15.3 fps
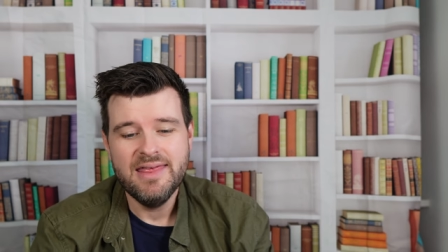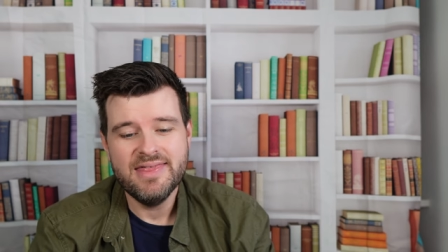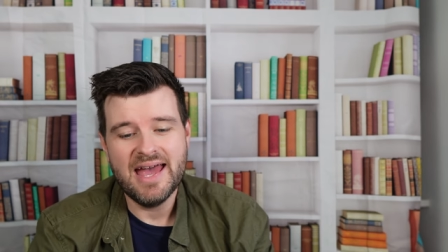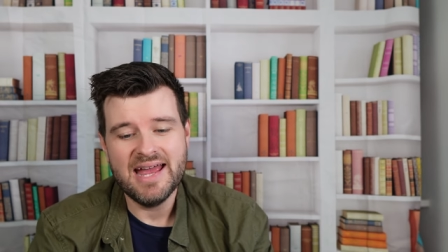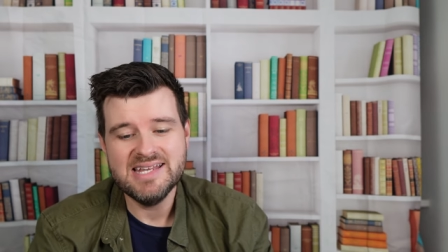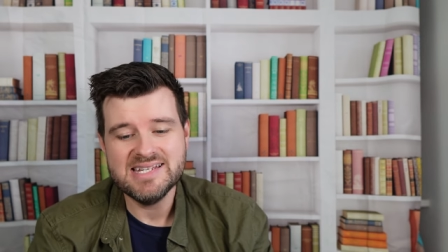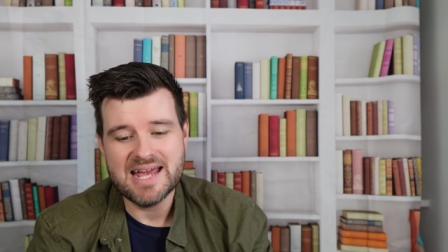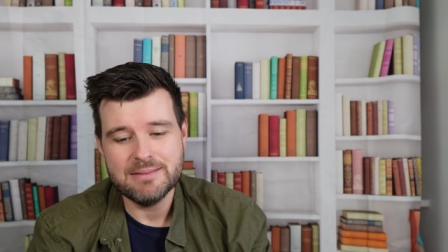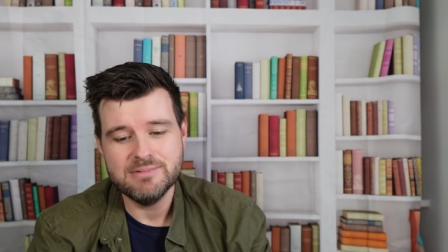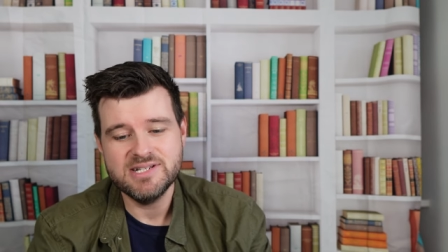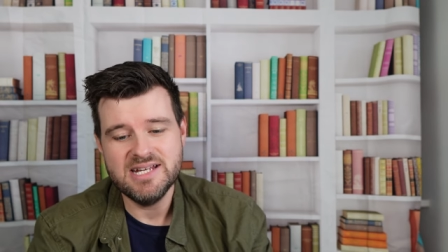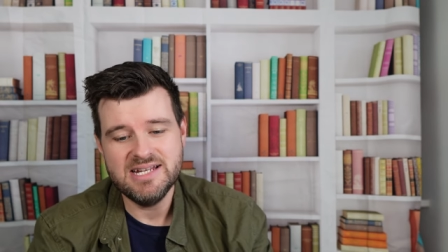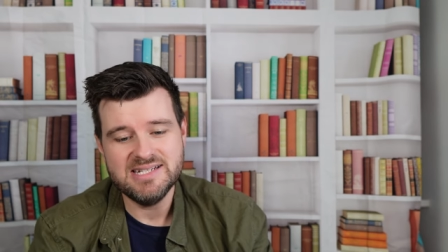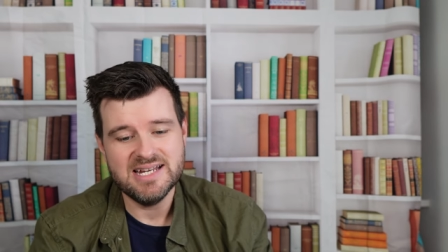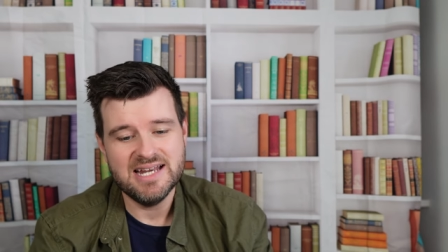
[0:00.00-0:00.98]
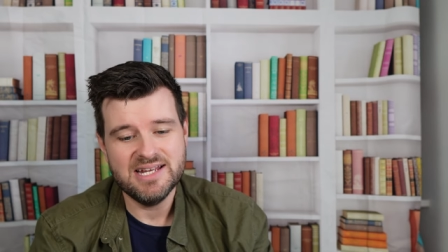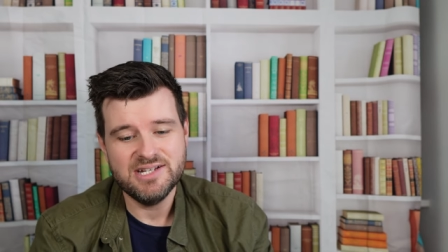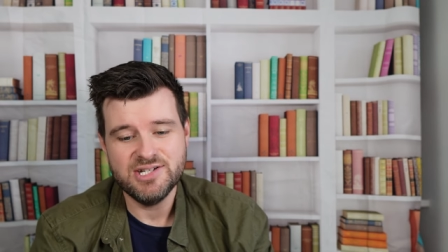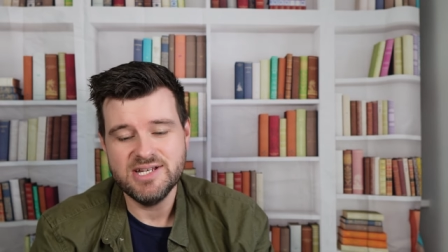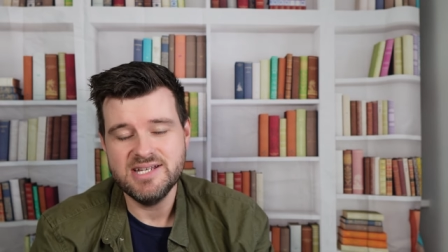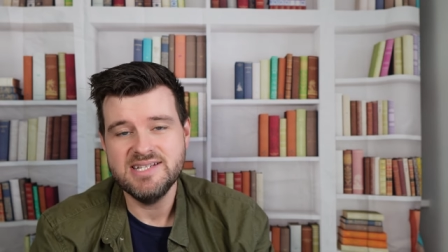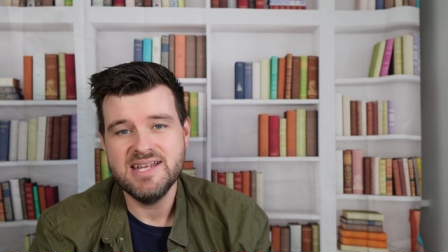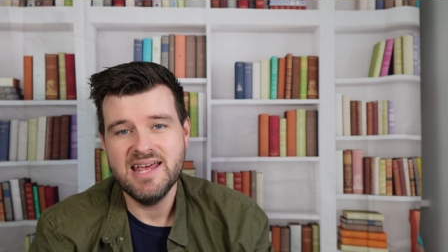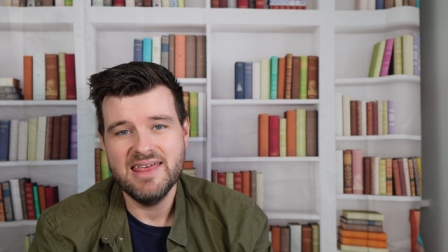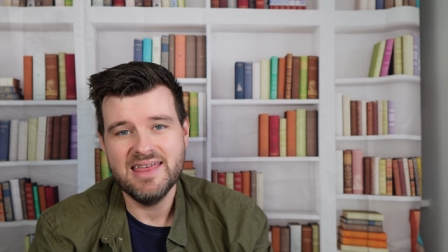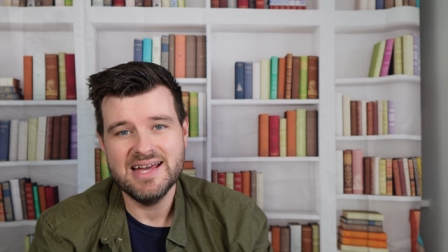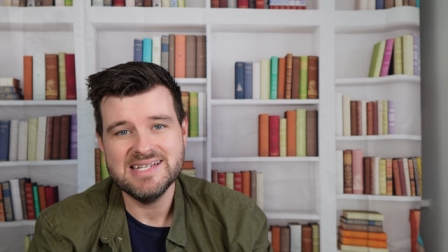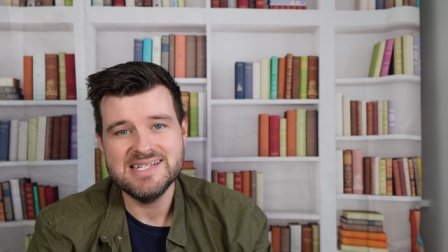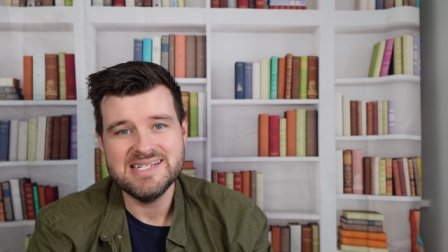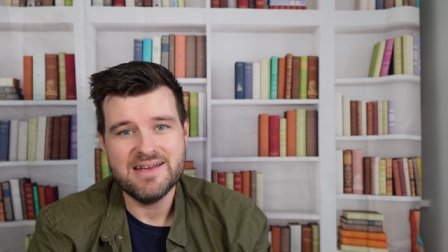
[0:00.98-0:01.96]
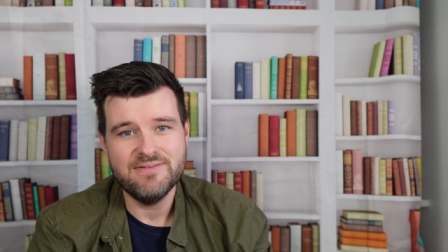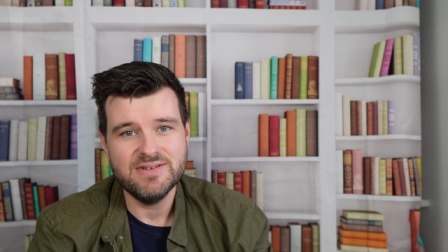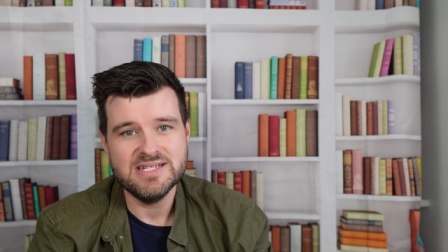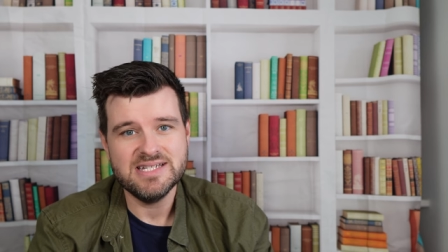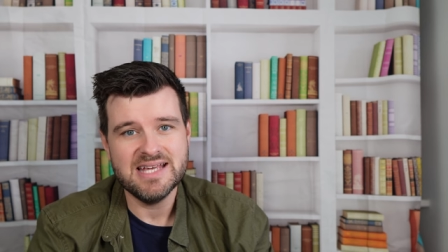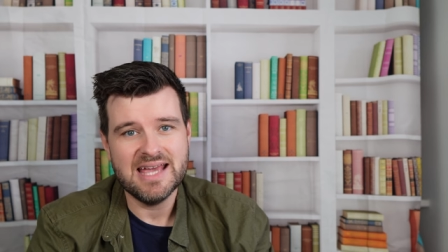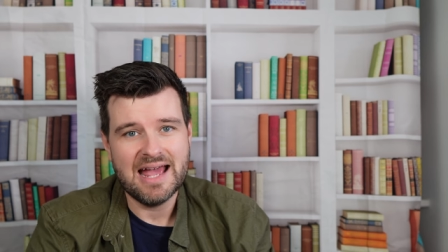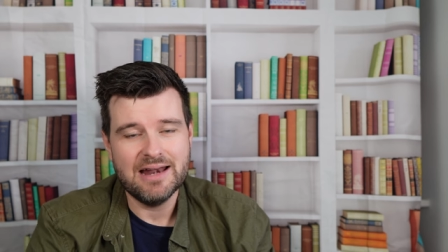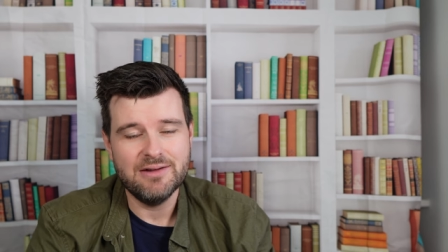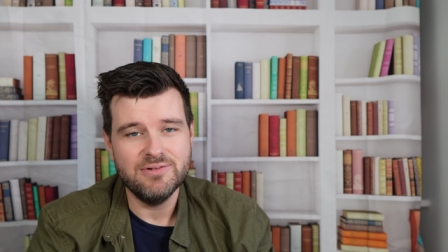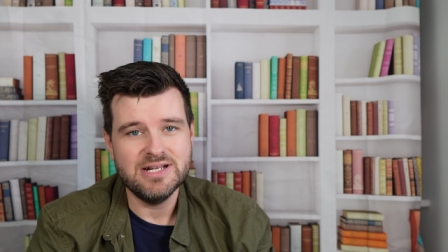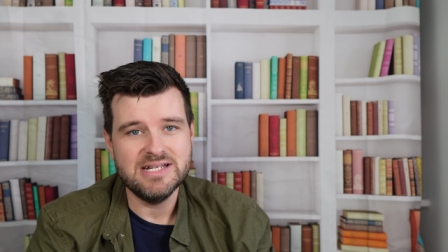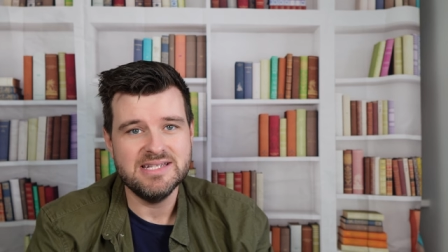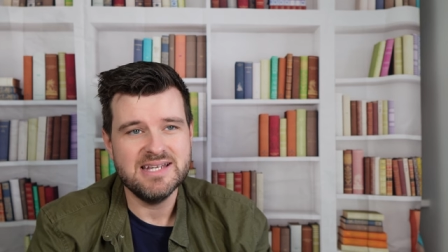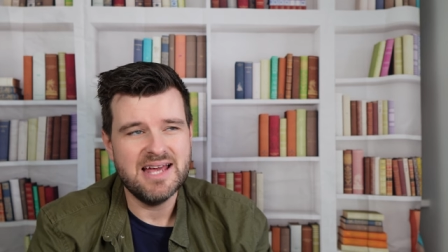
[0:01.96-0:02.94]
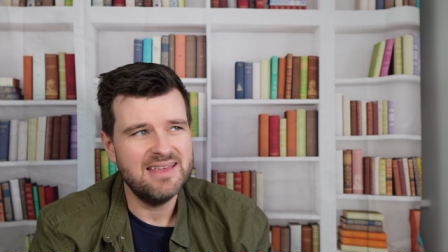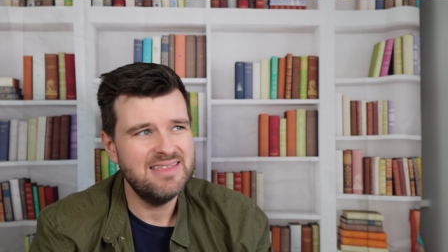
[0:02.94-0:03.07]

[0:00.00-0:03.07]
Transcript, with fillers: That is absolutely delicious. That's 70 calories.